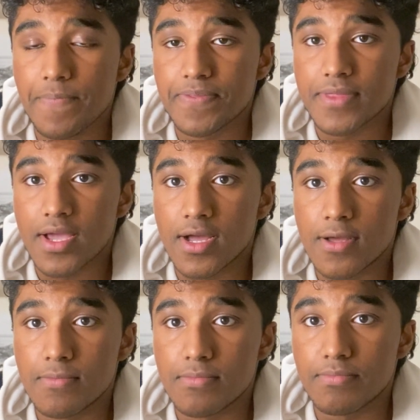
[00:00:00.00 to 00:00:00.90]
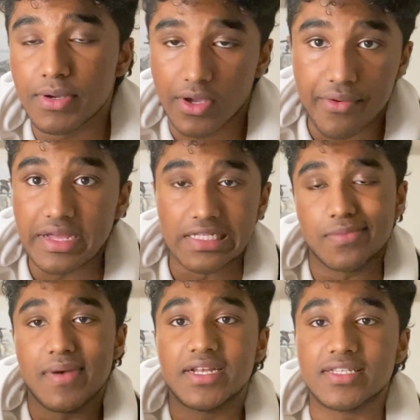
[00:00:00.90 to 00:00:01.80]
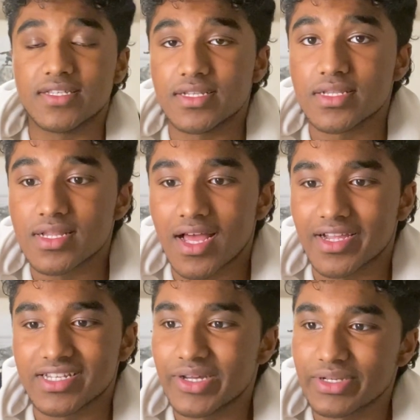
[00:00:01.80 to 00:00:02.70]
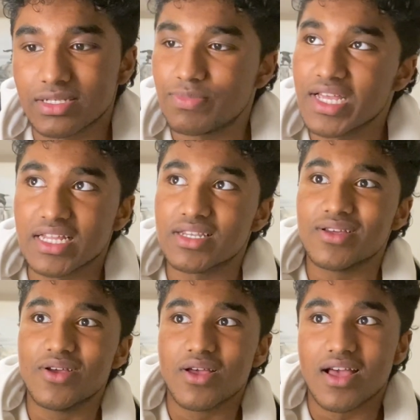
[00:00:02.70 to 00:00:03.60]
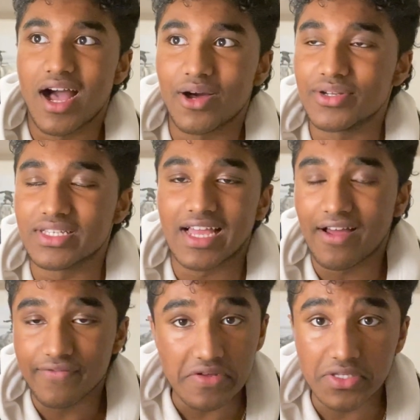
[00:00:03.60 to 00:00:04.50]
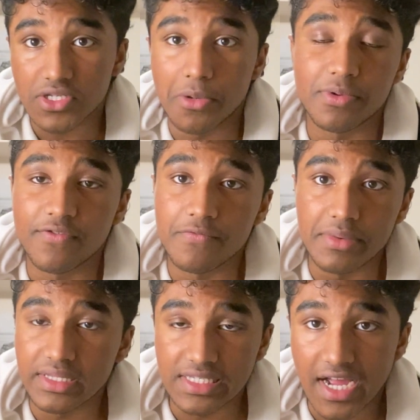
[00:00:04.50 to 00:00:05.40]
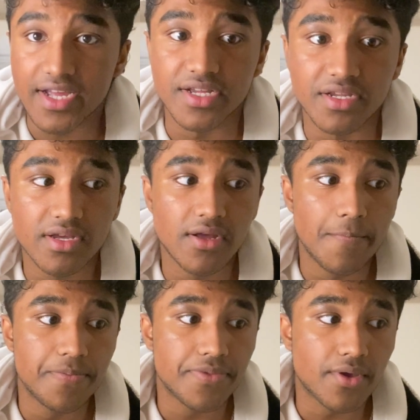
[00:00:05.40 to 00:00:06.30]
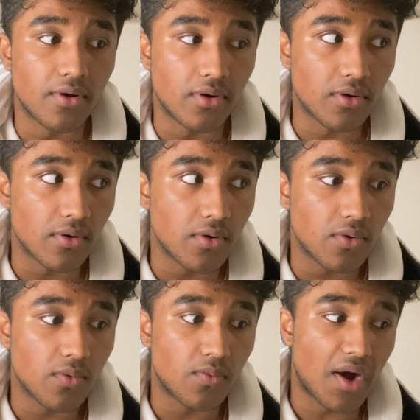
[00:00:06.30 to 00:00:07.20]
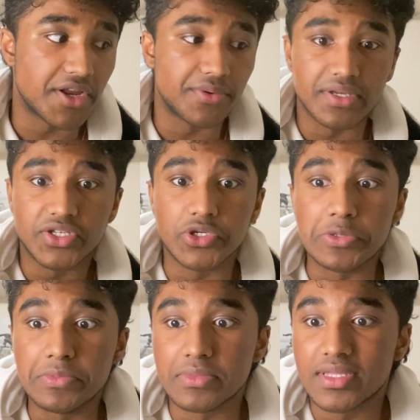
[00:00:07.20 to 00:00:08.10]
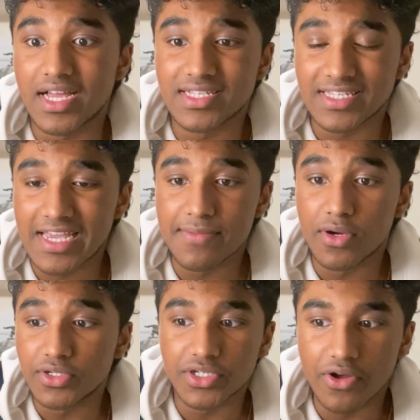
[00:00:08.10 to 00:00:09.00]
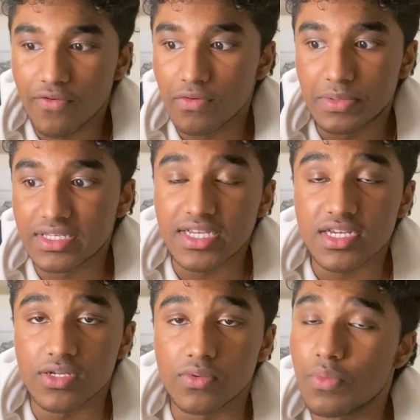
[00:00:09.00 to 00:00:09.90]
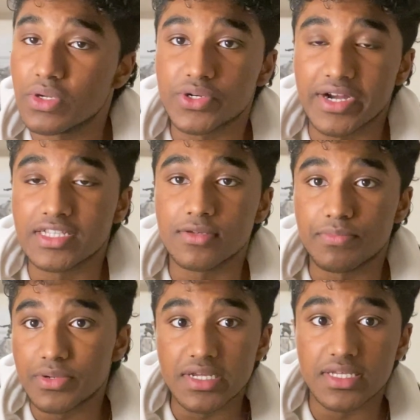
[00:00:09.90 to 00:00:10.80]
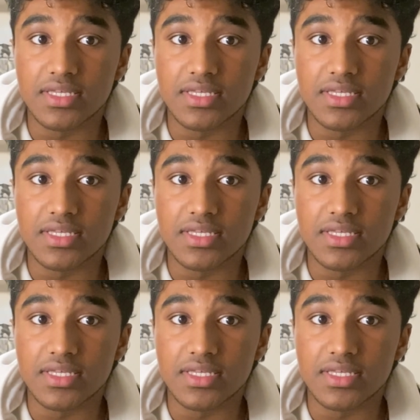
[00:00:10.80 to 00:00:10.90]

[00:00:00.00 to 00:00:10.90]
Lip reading: But going into medicine, I can now explain how does caffeine stop you from being tired, or why do we assume that same hunched over position when we're trying to breathe